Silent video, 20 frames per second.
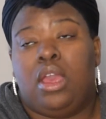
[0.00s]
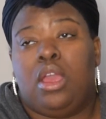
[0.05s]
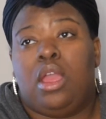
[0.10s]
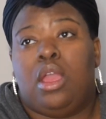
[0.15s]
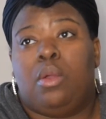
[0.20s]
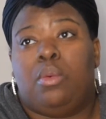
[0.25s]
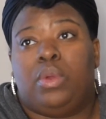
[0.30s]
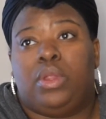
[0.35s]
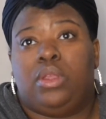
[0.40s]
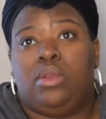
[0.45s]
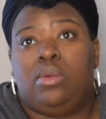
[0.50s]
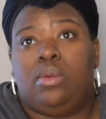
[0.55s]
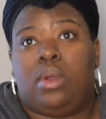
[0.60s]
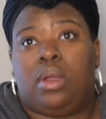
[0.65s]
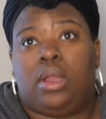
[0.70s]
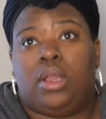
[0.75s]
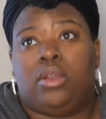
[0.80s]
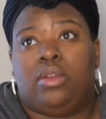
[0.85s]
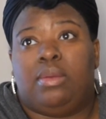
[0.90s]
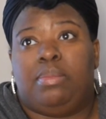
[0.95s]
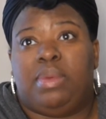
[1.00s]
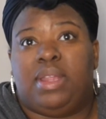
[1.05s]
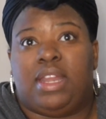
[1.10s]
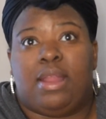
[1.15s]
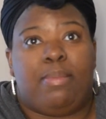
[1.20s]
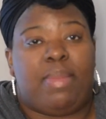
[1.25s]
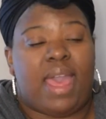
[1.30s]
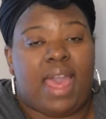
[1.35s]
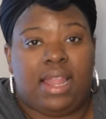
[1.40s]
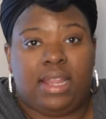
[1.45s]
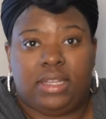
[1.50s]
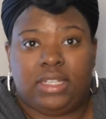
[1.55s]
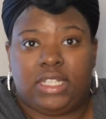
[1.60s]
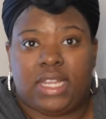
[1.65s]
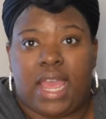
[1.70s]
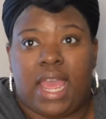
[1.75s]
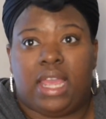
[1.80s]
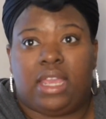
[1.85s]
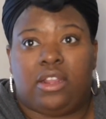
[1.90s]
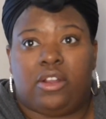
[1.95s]
When you are gripping the pallet
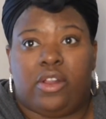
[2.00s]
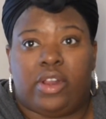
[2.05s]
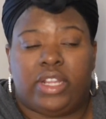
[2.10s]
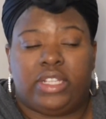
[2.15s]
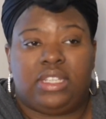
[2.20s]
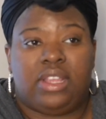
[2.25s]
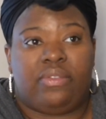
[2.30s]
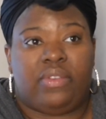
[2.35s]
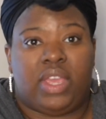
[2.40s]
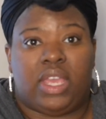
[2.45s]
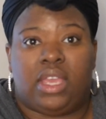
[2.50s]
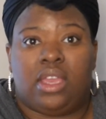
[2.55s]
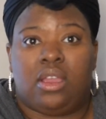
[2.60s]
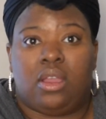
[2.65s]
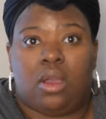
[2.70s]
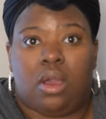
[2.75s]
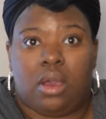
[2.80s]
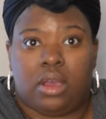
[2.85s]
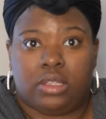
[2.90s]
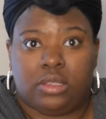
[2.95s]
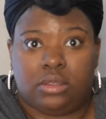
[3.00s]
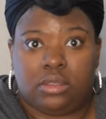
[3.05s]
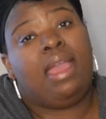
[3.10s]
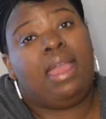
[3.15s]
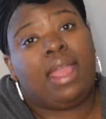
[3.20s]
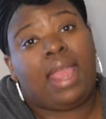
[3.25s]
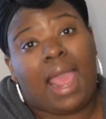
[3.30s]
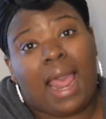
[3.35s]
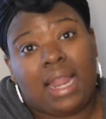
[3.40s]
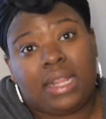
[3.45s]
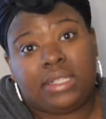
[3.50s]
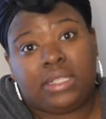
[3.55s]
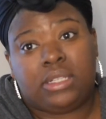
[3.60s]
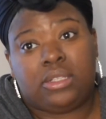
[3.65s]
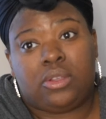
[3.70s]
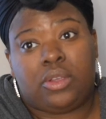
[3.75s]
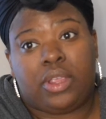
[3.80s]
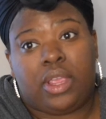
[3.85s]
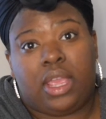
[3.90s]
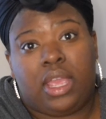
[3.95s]
jack and all that stuff, it can cause calluses
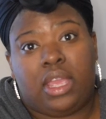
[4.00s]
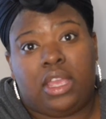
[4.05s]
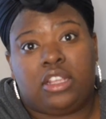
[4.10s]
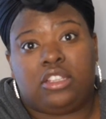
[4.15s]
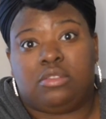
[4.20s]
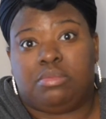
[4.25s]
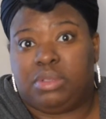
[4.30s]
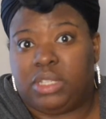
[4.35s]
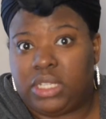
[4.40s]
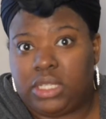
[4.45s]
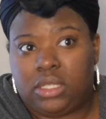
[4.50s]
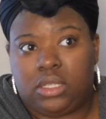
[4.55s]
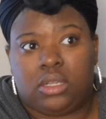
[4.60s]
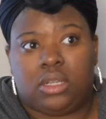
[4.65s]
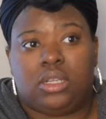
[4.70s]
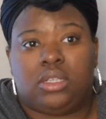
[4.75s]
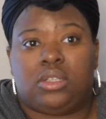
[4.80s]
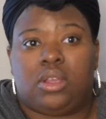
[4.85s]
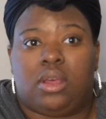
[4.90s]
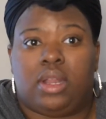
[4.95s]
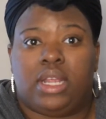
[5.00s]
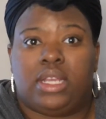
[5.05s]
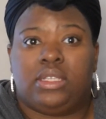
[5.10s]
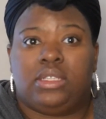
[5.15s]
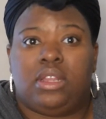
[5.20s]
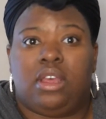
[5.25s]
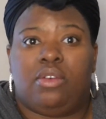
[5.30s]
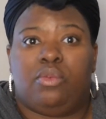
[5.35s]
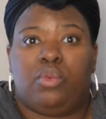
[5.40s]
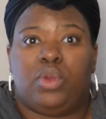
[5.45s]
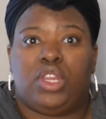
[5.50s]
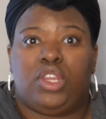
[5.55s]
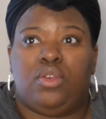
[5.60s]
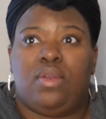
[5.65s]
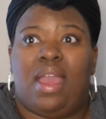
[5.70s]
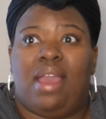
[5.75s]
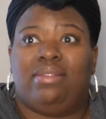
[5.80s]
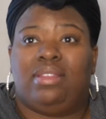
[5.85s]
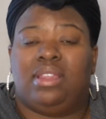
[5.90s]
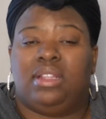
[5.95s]
on your hands, blisters, all that stuff. When you
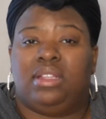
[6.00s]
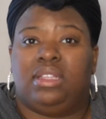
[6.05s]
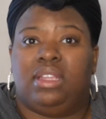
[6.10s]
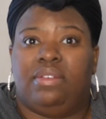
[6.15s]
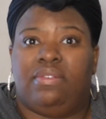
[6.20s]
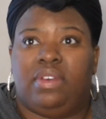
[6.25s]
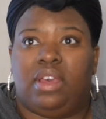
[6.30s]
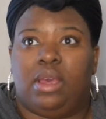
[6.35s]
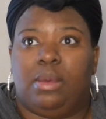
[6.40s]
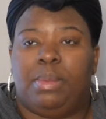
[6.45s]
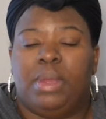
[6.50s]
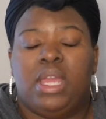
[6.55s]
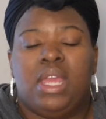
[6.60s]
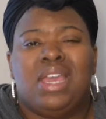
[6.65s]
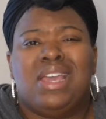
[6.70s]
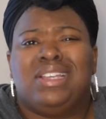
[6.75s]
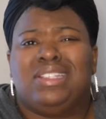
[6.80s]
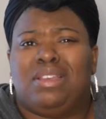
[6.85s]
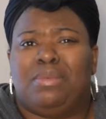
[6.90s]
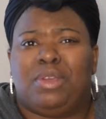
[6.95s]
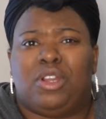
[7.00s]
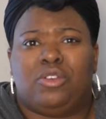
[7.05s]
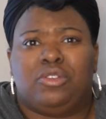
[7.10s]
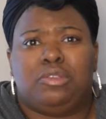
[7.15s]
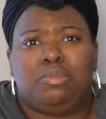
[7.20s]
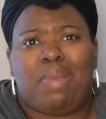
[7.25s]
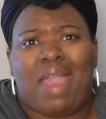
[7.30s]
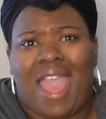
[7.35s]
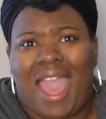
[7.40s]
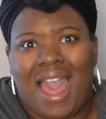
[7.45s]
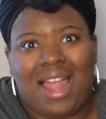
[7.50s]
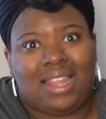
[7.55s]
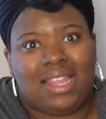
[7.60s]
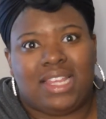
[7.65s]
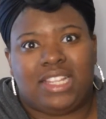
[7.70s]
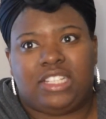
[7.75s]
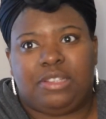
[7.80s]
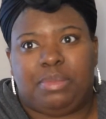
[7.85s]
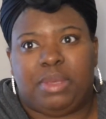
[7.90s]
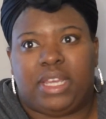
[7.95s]
have to lift up some of those
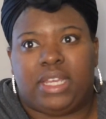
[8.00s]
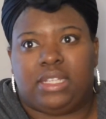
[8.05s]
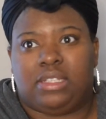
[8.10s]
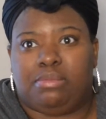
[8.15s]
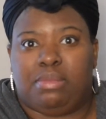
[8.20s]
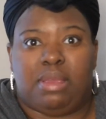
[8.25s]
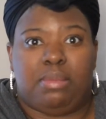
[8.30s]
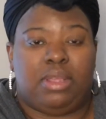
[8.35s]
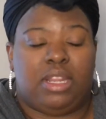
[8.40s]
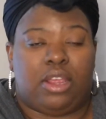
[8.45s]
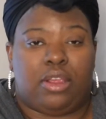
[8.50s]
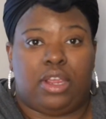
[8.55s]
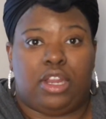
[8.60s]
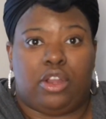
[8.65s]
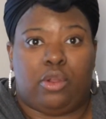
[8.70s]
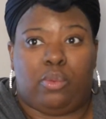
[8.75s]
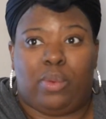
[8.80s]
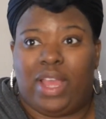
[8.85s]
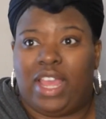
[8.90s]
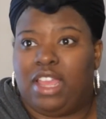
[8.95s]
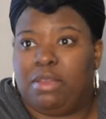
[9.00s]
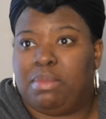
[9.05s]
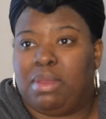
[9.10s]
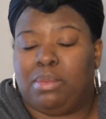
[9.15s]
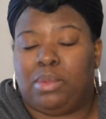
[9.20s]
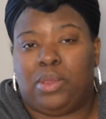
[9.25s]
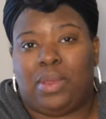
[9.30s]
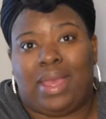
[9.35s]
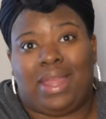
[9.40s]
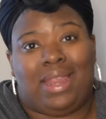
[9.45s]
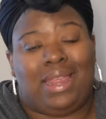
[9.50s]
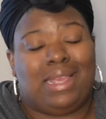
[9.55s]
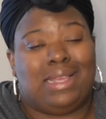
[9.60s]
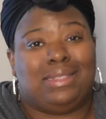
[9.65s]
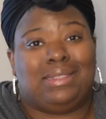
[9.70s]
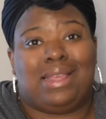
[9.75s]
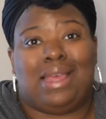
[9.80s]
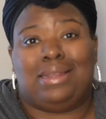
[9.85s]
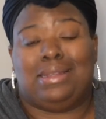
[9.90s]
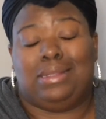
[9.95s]
pallets because maybe they're in the way, maybe you had an
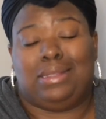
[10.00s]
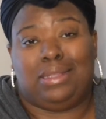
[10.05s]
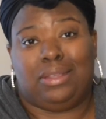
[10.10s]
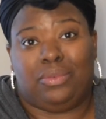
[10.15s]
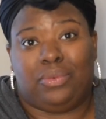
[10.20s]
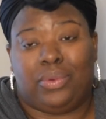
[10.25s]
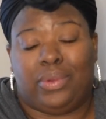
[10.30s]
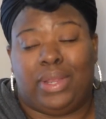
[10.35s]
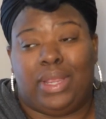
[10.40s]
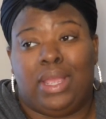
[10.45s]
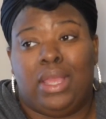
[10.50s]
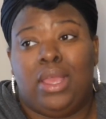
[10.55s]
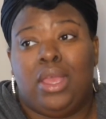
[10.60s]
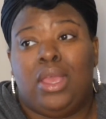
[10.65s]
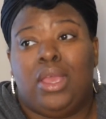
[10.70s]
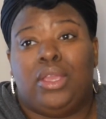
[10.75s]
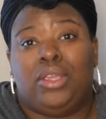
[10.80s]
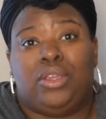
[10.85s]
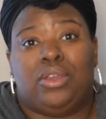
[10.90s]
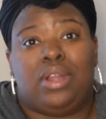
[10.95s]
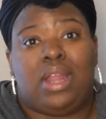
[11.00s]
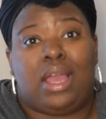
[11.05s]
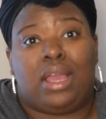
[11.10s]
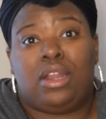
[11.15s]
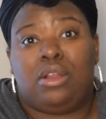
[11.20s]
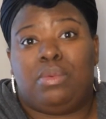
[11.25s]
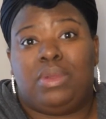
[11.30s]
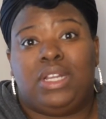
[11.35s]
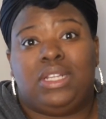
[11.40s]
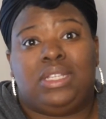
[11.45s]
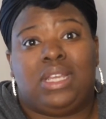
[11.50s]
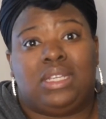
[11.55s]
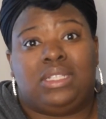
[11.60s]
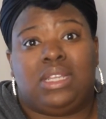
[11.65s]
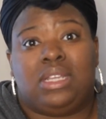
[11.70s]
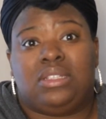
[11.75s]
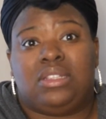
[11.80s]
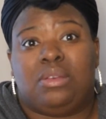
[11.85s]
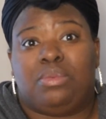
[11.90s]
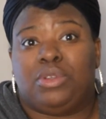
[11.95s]
inside delivery, you're not going to want to touch
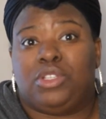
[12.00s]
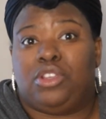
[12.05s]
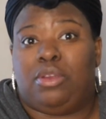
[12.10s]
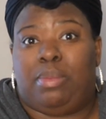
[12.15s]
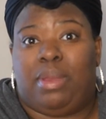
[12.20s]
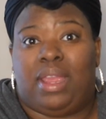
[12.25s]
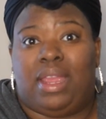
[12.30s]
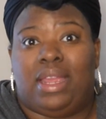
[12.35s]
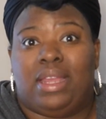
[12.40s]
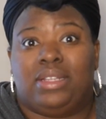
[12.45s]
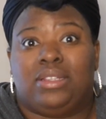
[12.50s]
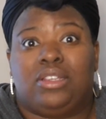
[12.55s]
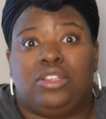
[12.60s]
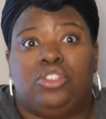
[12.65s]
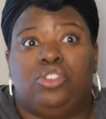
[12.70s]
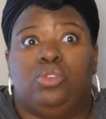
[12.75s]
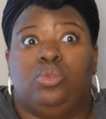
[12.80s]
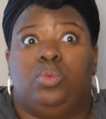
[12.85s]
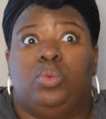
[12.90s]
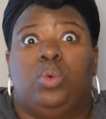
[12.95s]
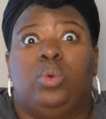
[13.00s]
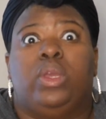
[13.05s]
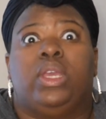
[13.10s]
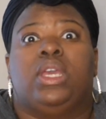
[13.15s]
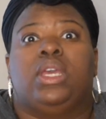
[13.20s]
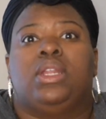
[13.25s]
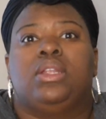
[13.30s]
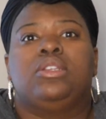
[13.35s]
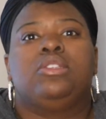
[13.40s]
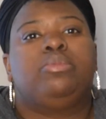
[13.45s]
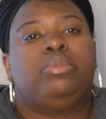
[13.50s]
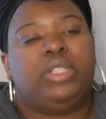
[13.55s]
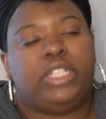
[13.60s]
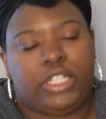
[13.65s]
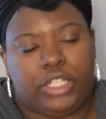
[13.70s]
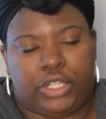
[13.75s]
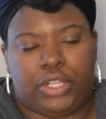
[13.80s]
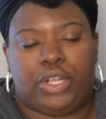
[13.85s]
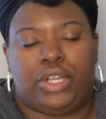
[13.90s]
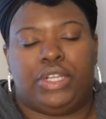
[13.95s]
that stuff with your bare hands because you will get
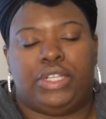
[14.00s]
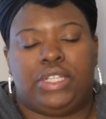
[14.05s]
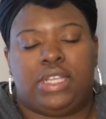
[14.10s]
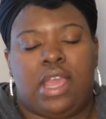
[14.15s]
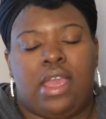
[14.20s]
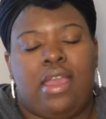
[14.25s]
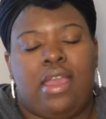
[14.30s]
splinters.